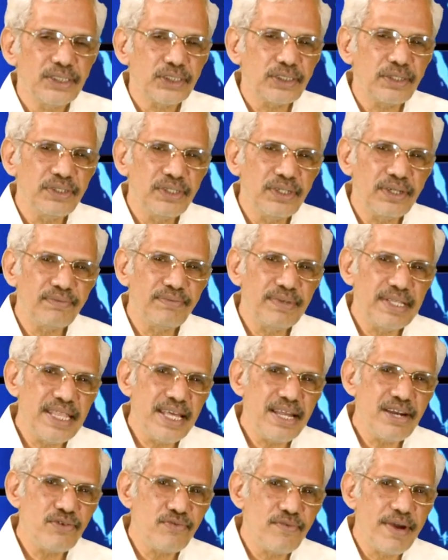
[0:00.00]
So you're
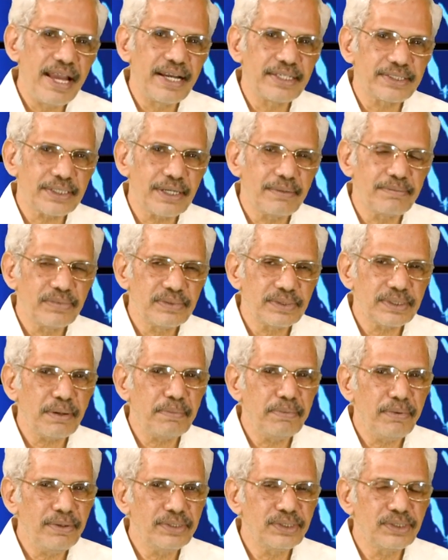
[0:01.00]
within 2 angstrom.
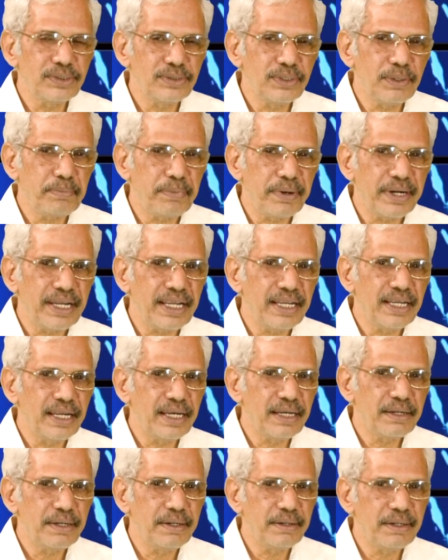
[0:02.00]
Suppose you're
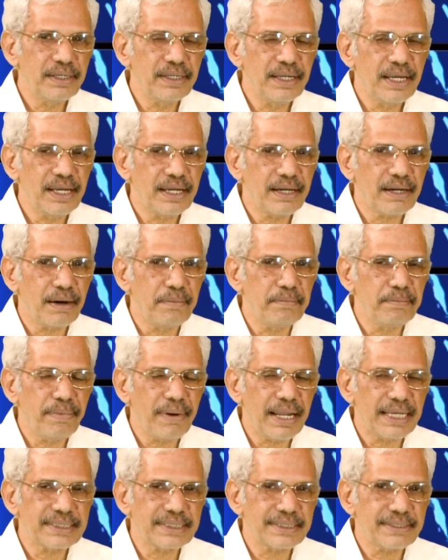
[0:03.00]
printing a
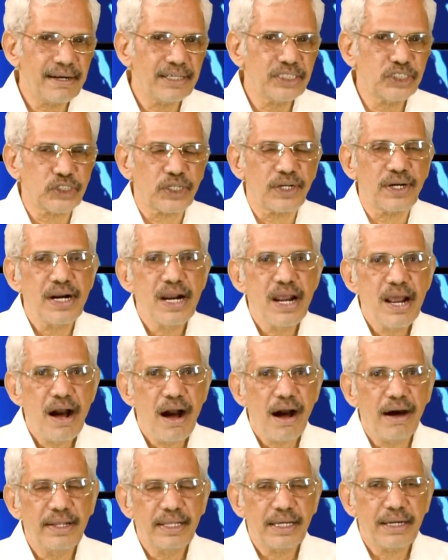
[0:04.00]
complex structure
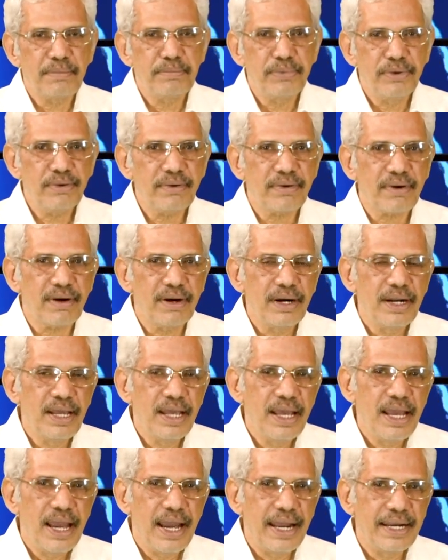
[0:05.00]
on the computer,
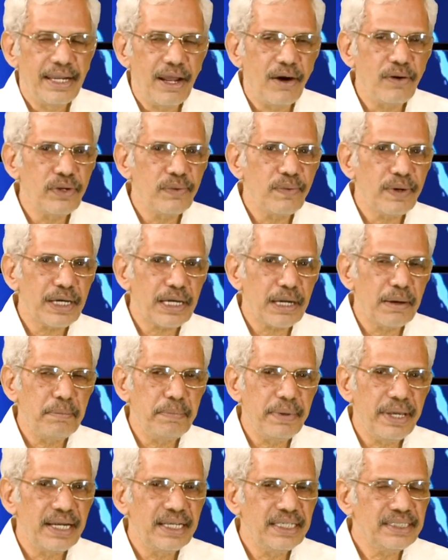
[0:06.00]
and now you want to
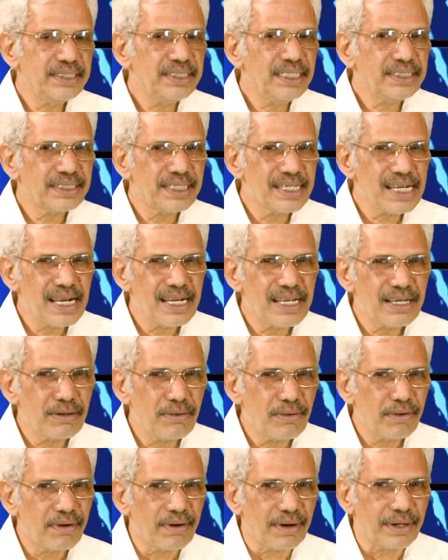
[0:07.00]
compare, is this really
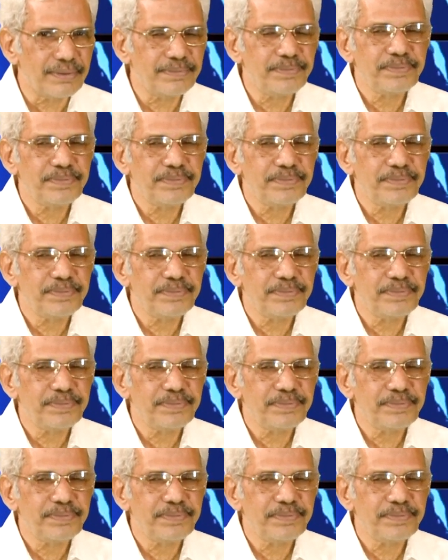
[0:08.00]
good?